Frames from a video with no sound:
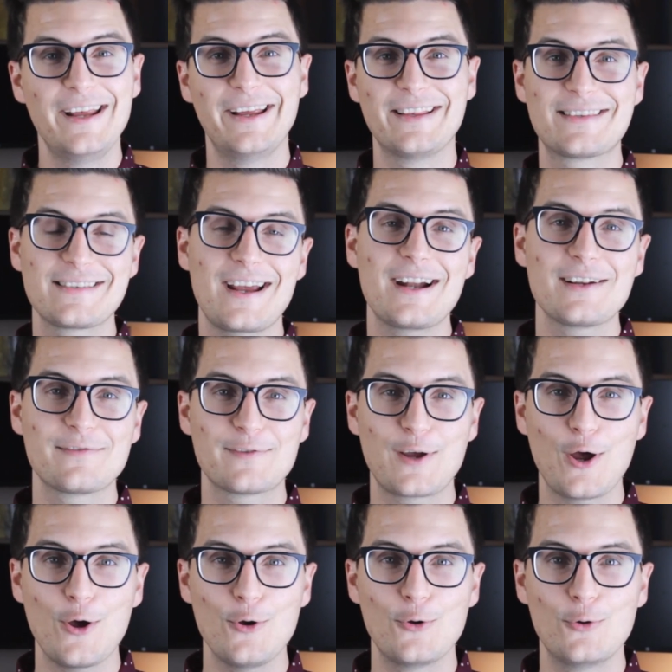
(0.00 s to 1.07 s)
inside of
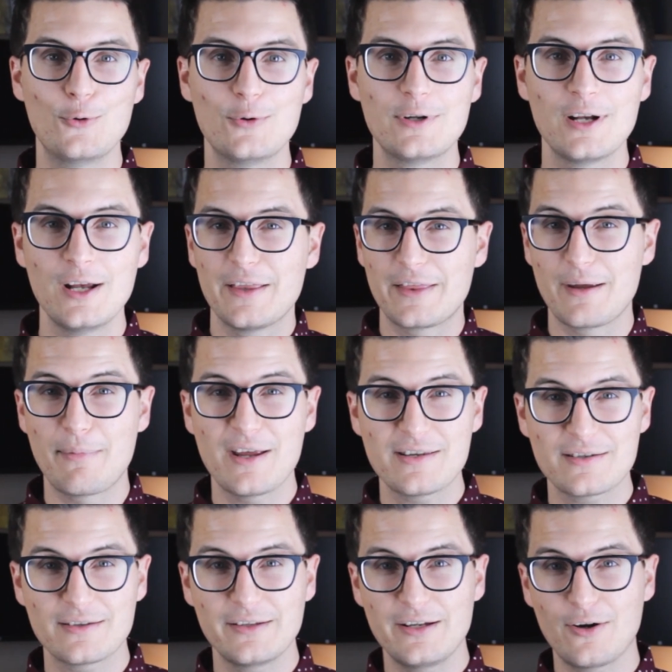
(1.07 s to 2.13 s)
code, they
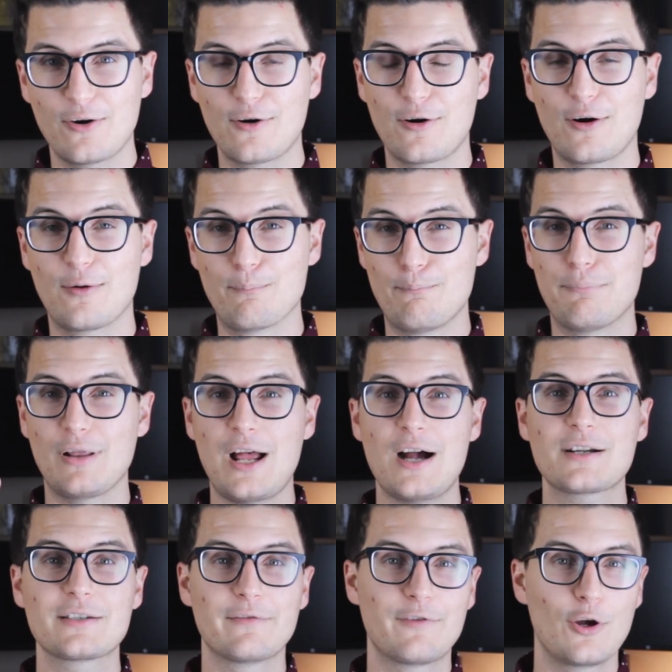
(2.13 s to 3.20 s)
basically are, are
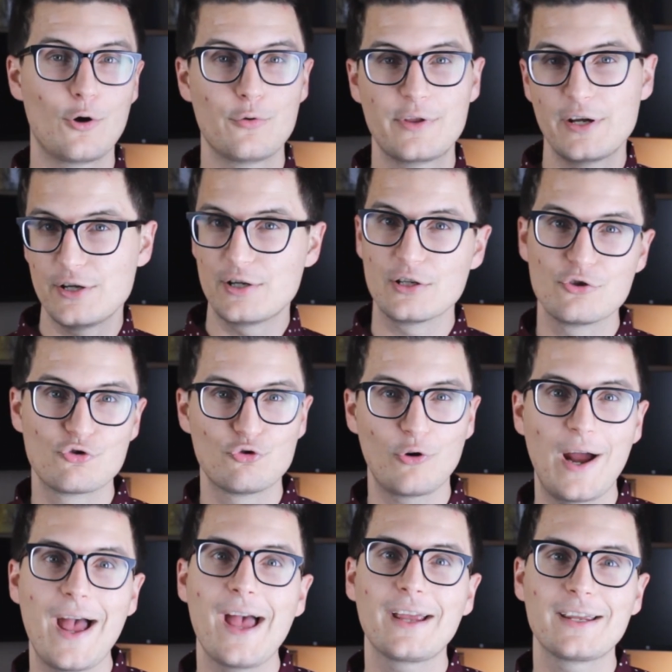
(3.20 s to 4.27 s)
blocks of code that you can
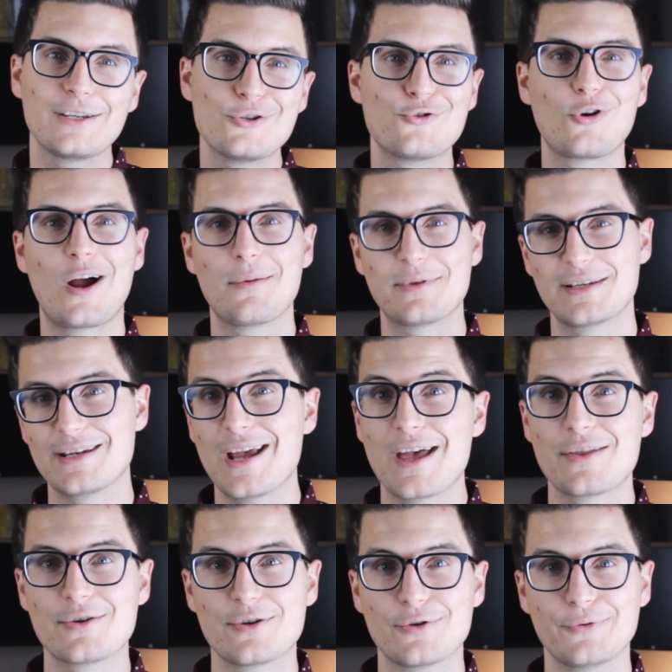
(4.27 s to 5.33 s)
drag and drop
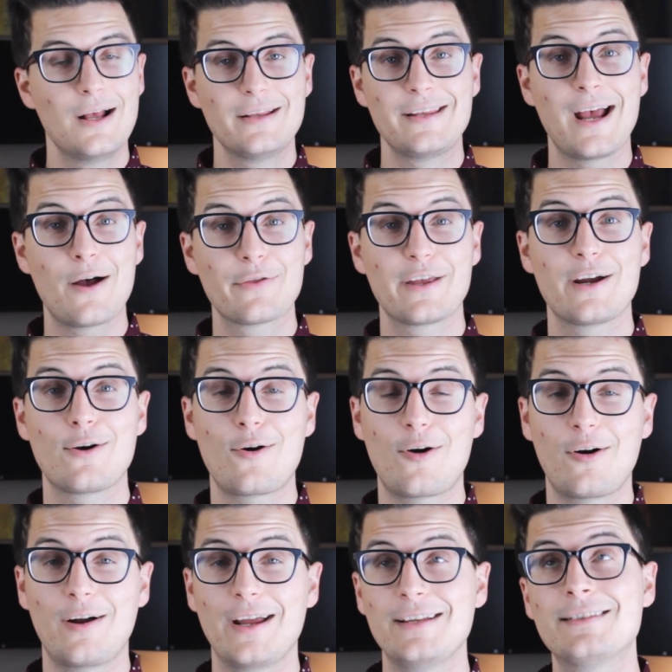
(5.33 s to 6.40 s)
together. Now, there
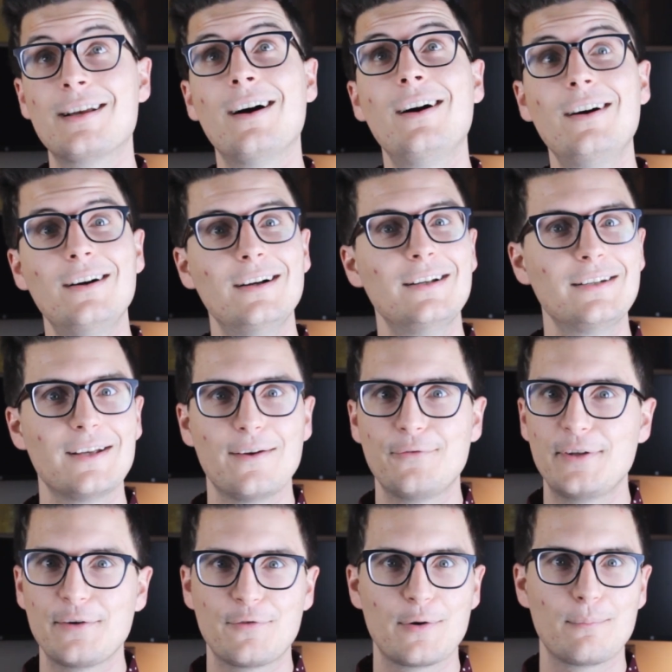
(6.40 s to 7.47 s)
are a ton of
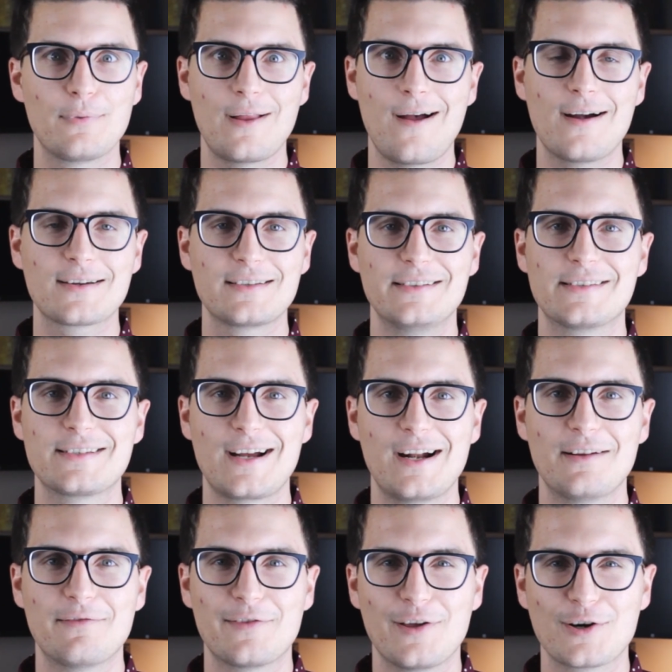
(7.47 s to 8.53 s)
different blocks
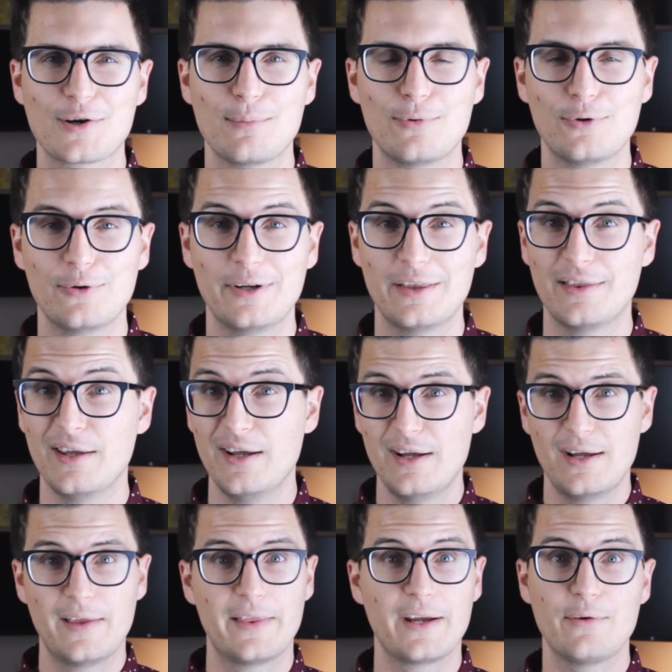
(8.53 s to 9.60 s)
inside of Thunkable, and
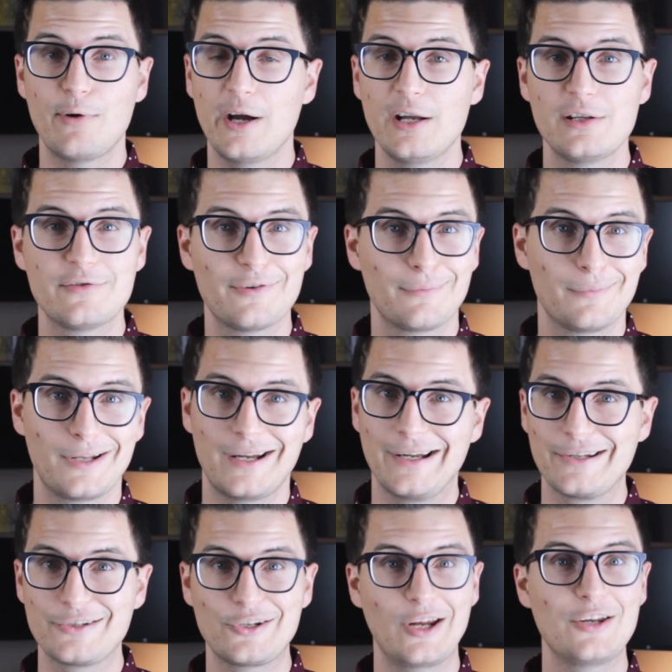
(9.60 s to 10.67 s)
they range from
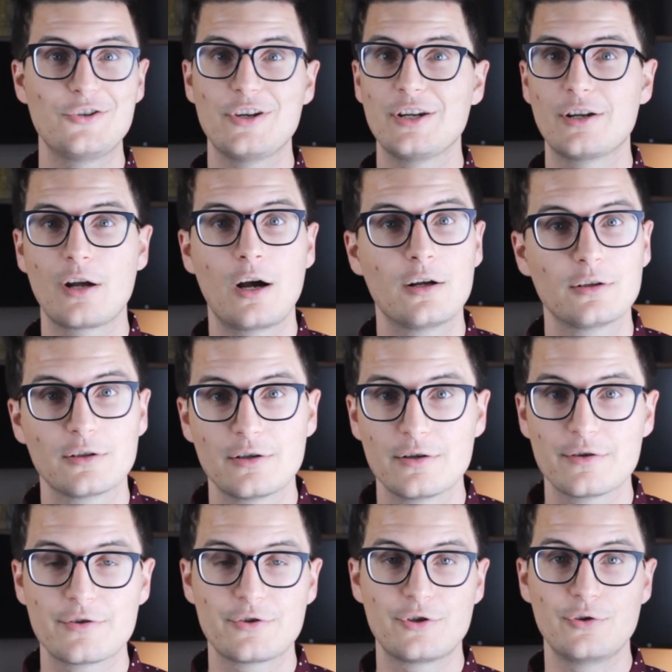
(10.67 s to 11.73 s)
like changing
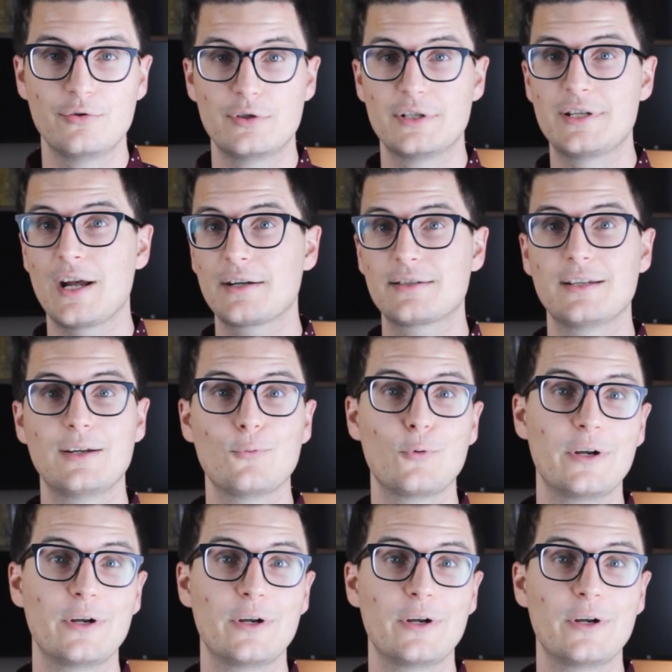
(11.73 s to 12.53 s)
colors to detecting